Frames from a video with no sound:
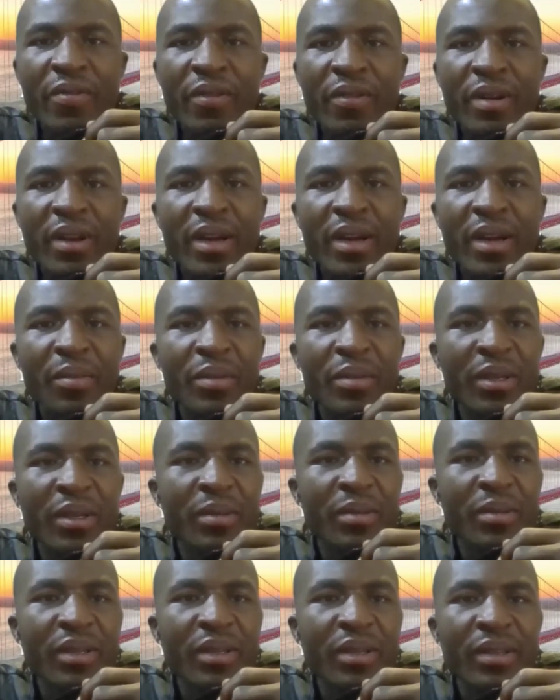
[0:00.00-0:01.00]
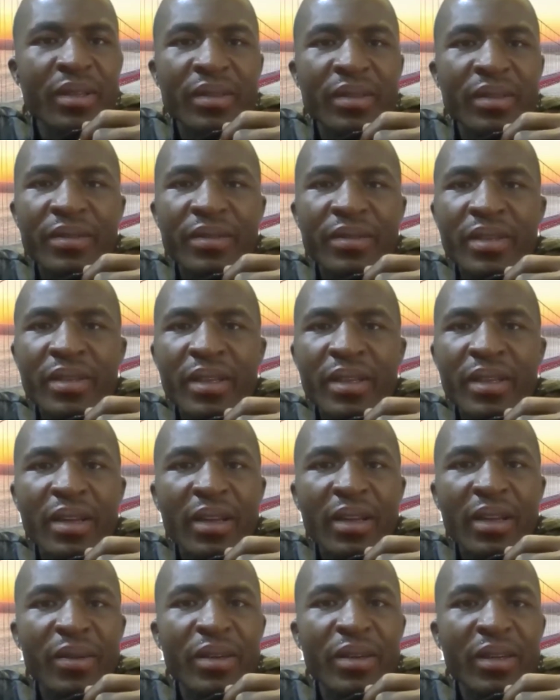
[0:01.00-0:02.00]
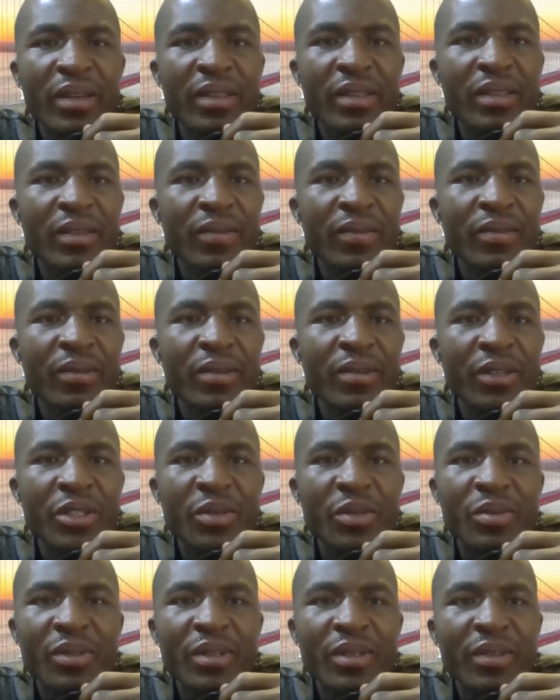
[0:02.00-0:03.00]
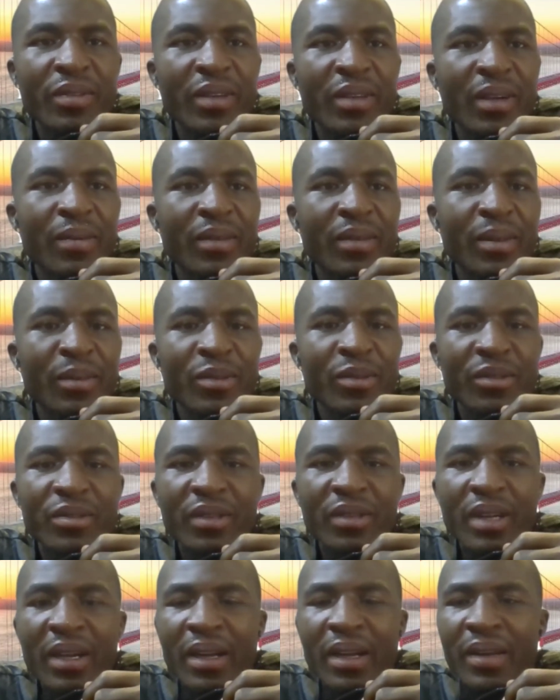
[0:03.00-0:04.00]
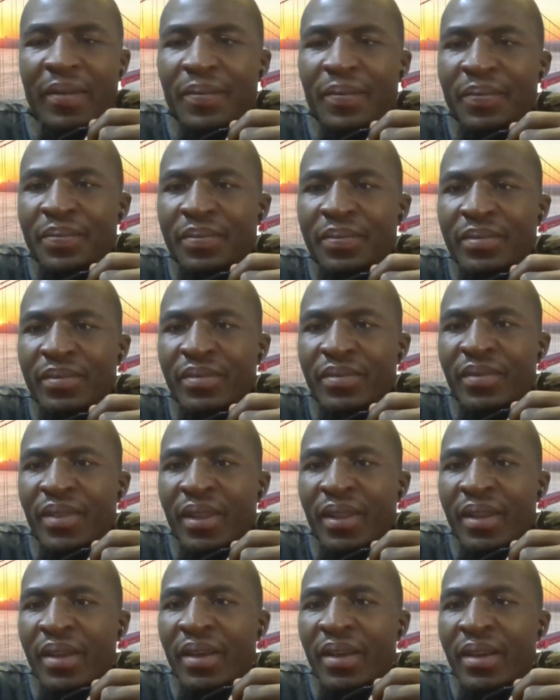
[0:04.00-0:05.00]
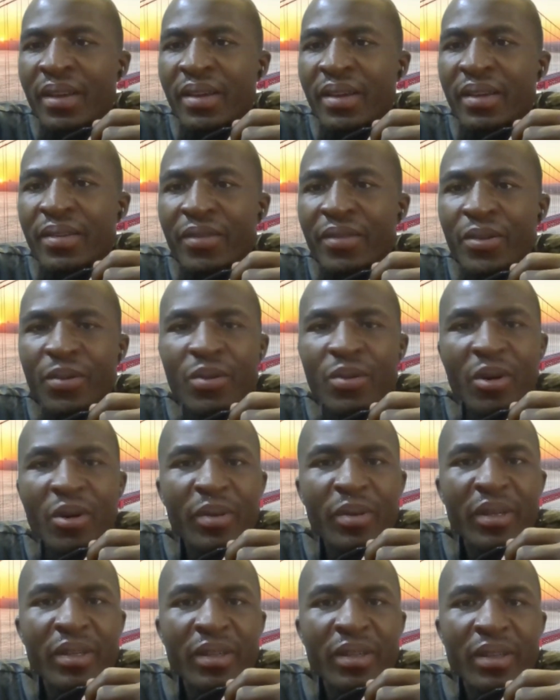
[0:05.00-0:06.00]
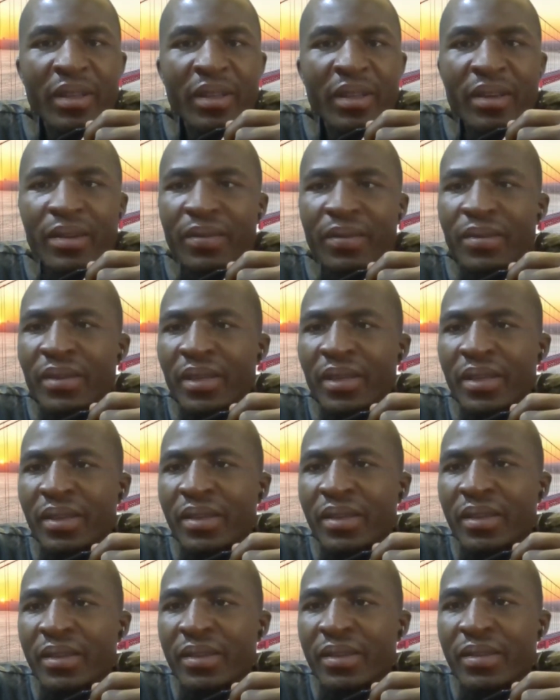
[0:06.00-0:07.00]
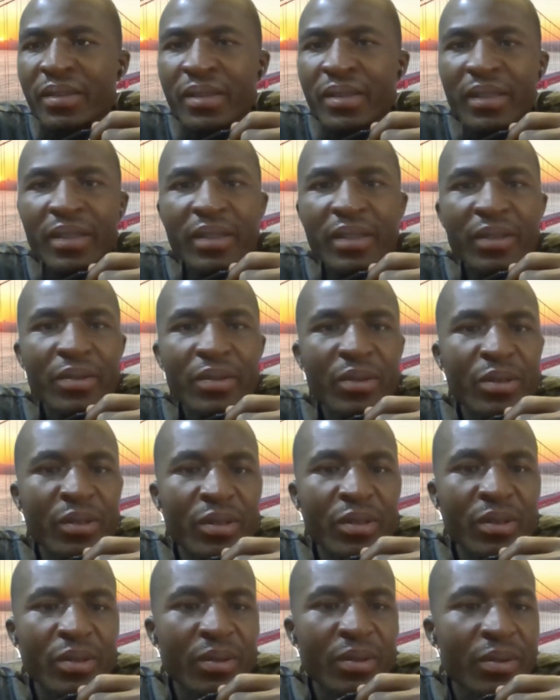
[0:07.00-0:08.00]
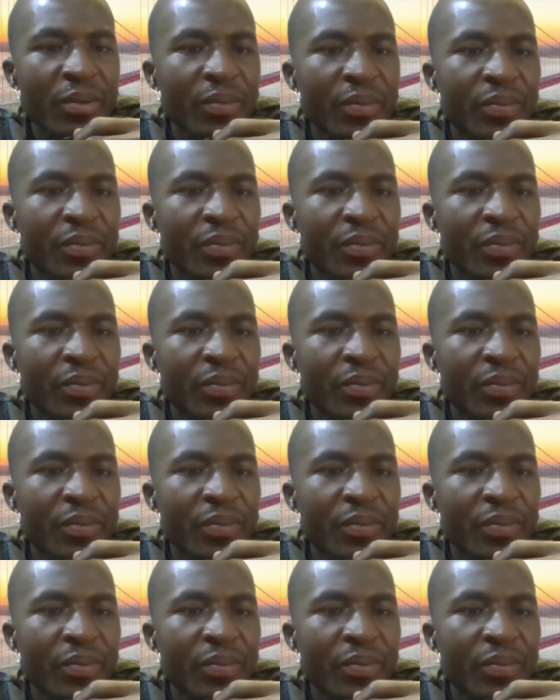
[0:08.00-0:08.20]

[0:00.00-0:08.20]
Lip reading: for that, maybe Delia or Nana for Richmond, if you have something to add, few comments, and we continue.